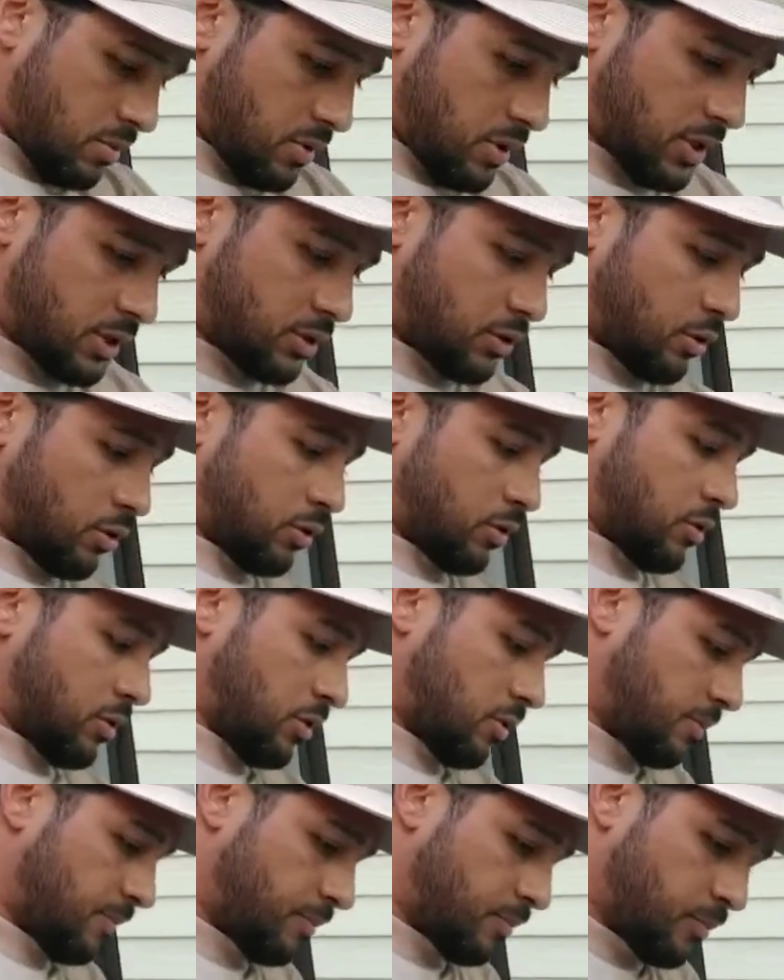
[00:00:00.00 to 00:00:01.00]
this
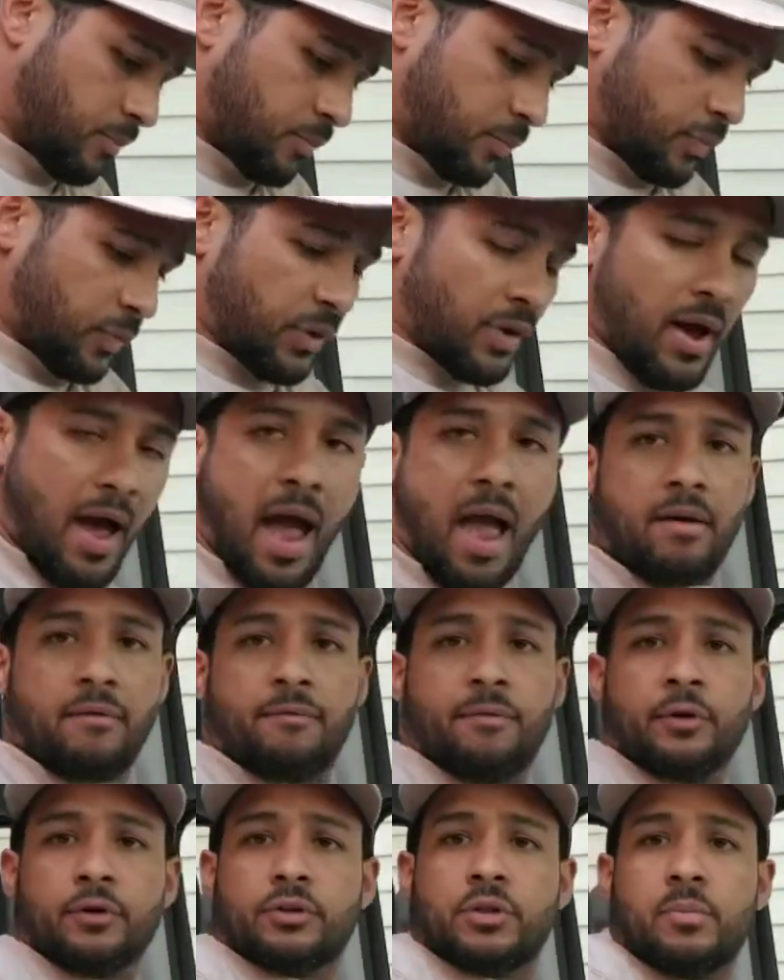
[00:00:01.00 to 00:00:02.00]
look. All right,
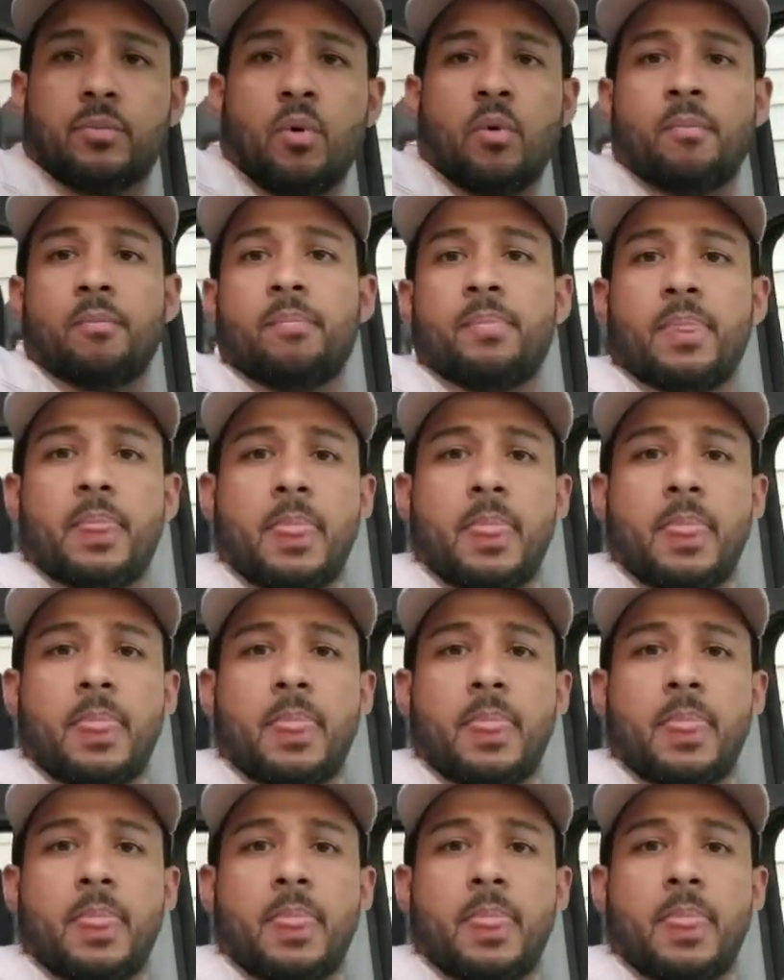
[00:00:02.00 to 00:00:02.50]
first of all,